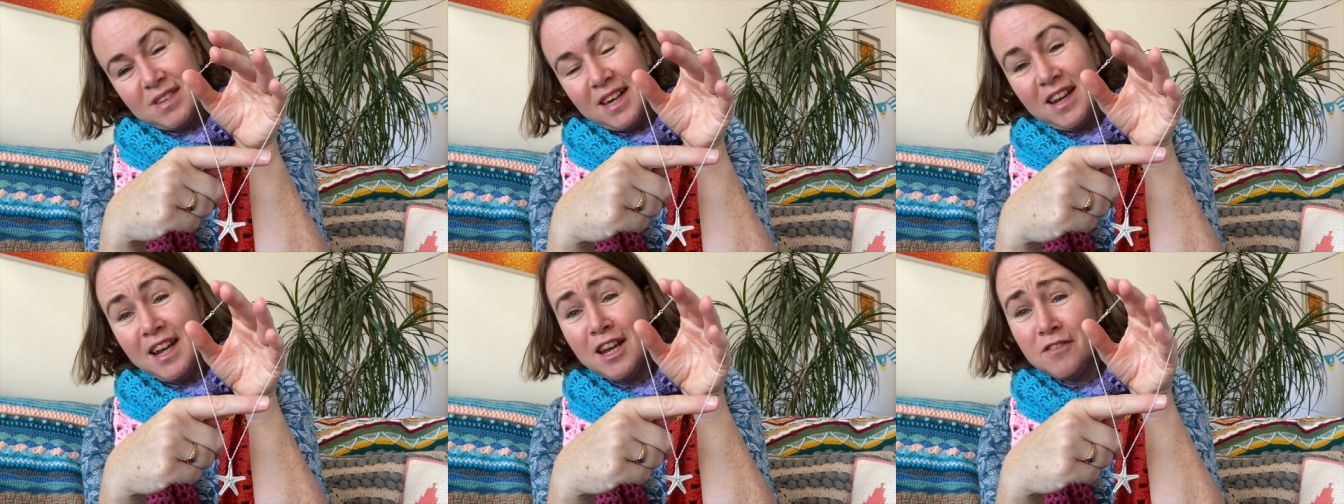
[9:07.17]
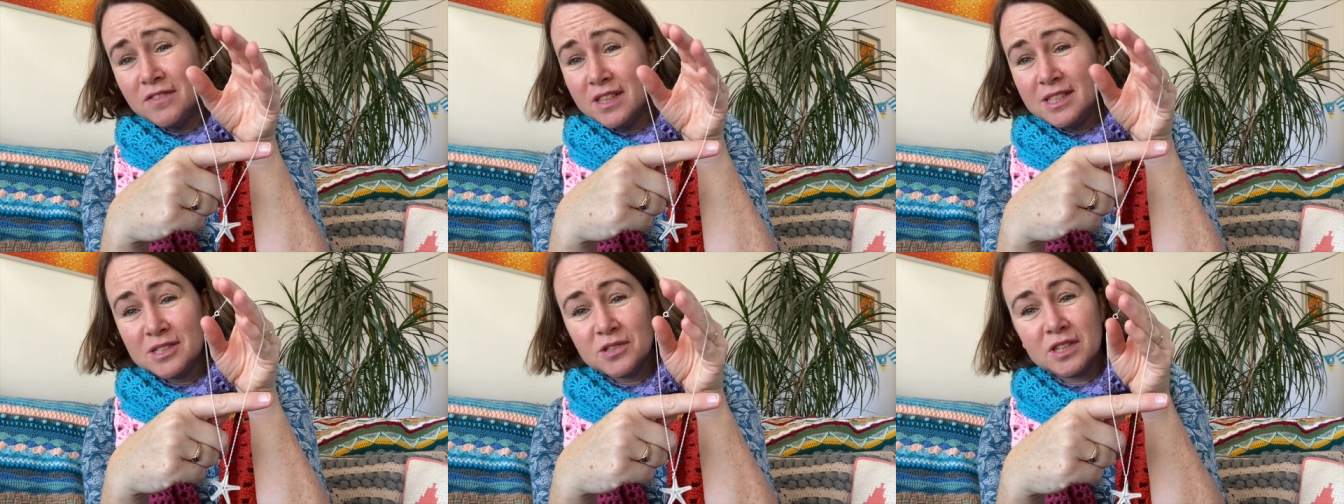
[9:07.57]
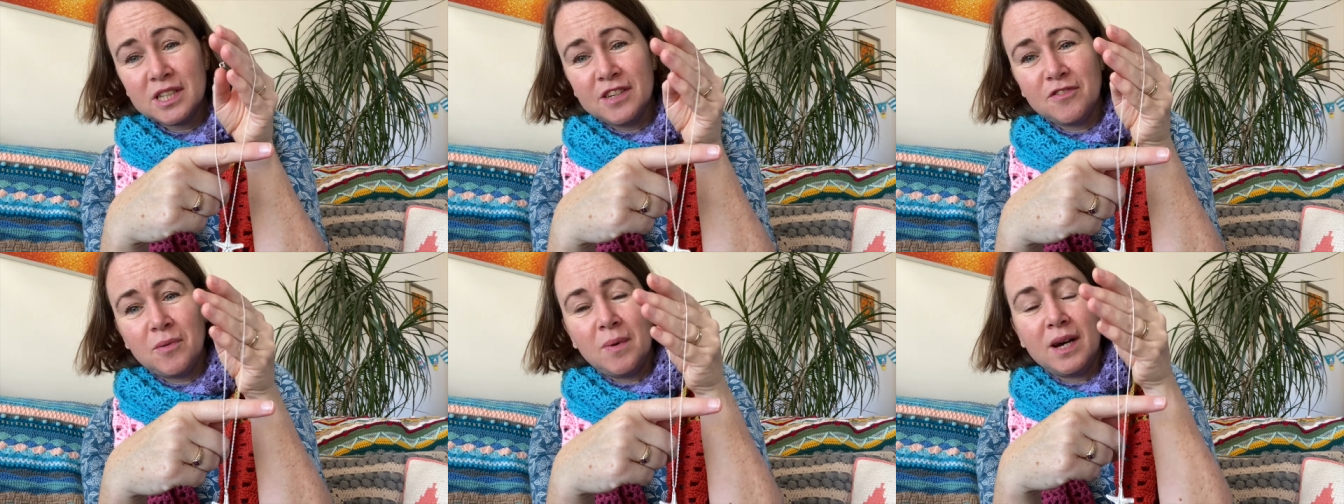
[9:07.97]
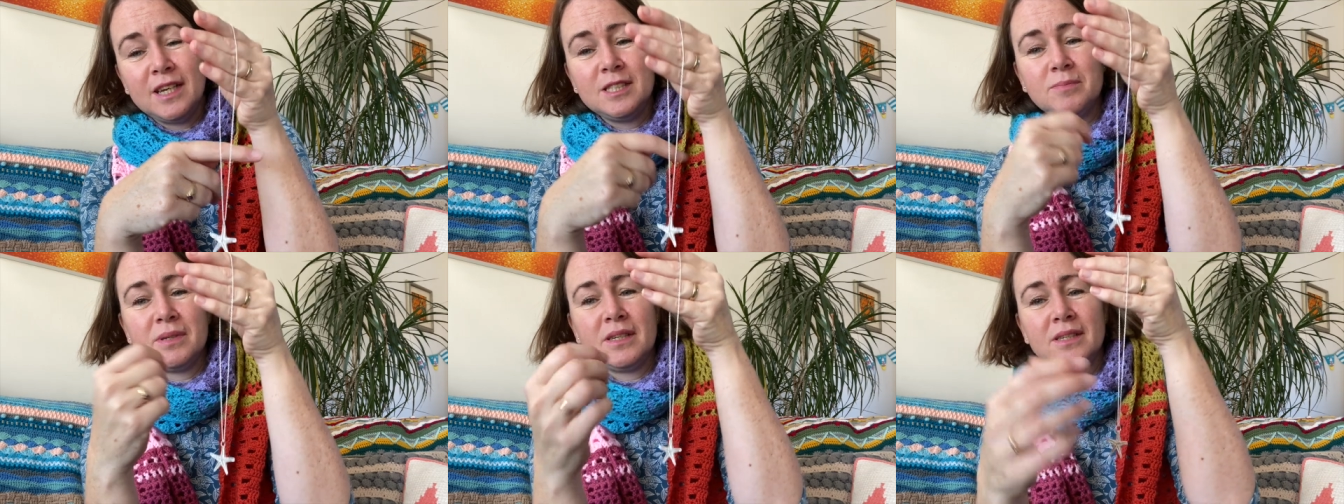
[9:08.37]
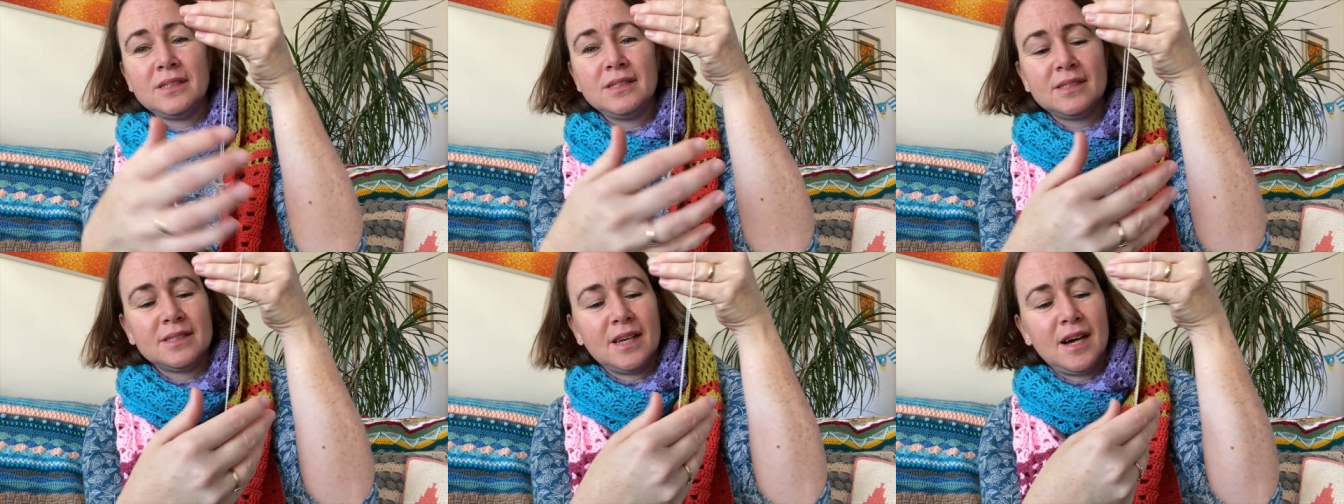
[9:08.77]
and I love these sort of giveaways
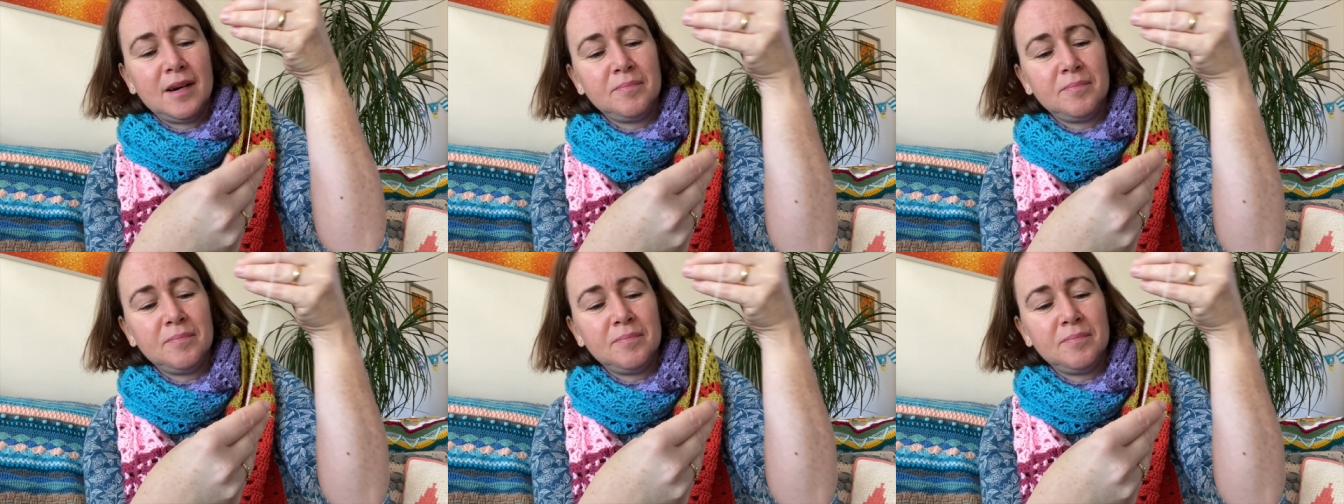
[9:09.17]
because